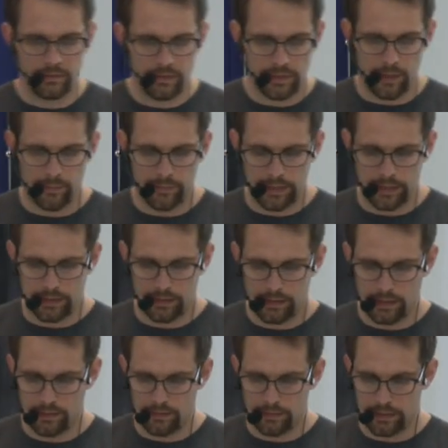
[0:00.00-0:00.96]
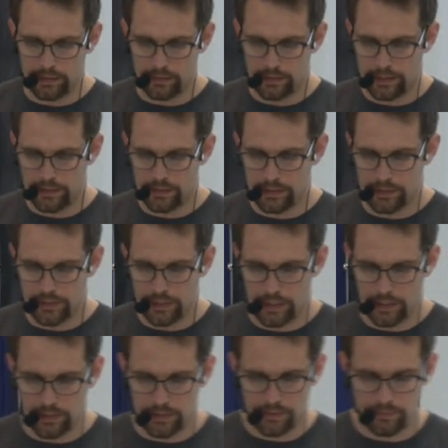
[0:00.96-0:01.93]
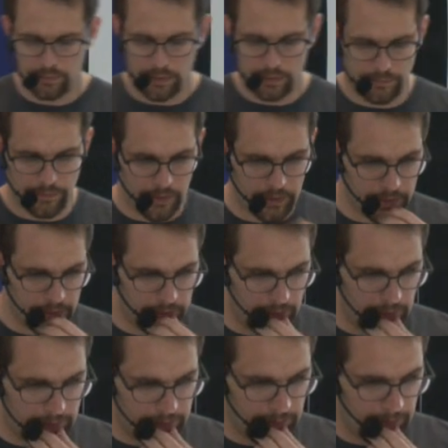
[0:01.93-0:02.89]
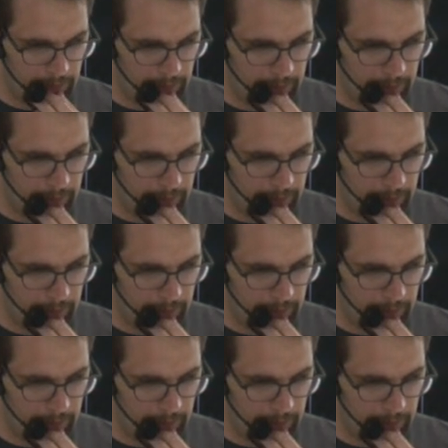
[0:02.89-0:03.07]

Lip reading: something that you didn't actually change what the function does.